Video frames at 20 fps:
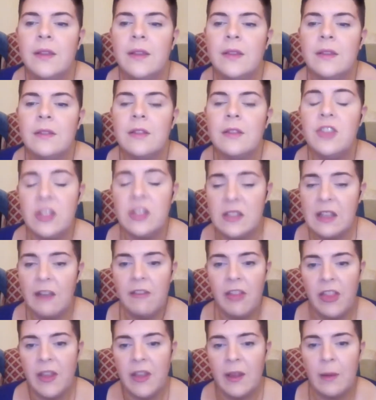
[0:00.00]
So just
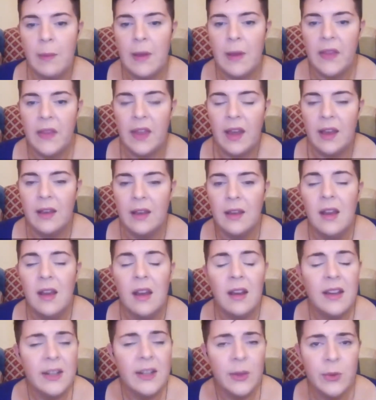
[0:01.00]
have a think about that.
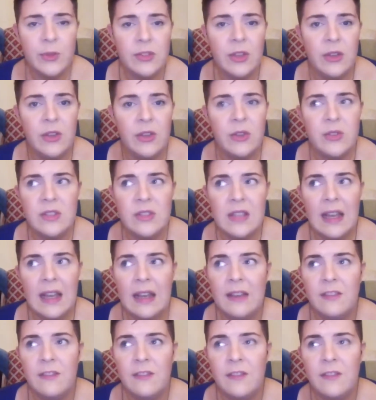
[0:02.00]
I also used to have